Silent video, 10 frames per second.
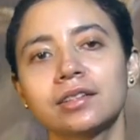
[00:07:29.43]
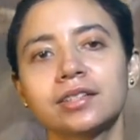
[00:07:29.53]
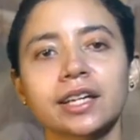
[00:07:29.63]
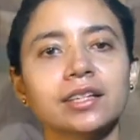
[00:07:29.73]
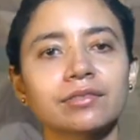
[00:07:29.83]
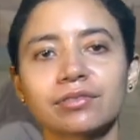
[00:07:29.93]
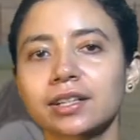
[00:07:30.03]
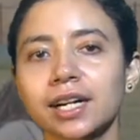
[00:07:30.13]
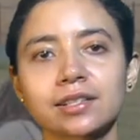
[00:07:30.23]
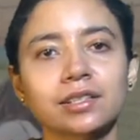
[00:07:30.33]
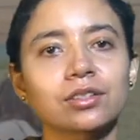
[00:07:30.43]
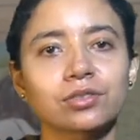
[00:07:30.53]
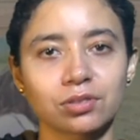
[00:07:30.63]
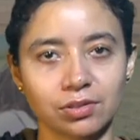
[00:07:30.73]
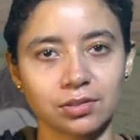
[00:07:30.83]
singing different classical
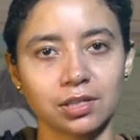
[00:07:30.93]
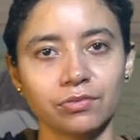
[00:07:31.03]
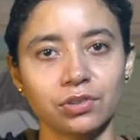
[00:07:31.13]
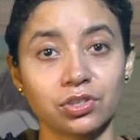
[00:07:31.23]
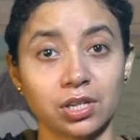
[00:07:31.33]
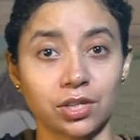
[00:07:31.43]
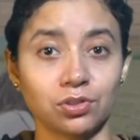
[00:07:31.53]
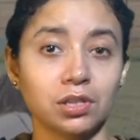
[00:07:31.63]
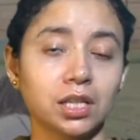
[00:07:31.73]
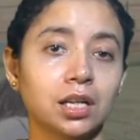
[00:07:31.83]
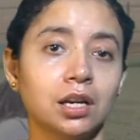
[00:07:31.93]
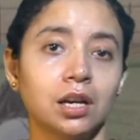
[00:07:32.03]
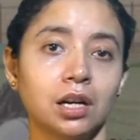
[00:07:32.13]
songs which actually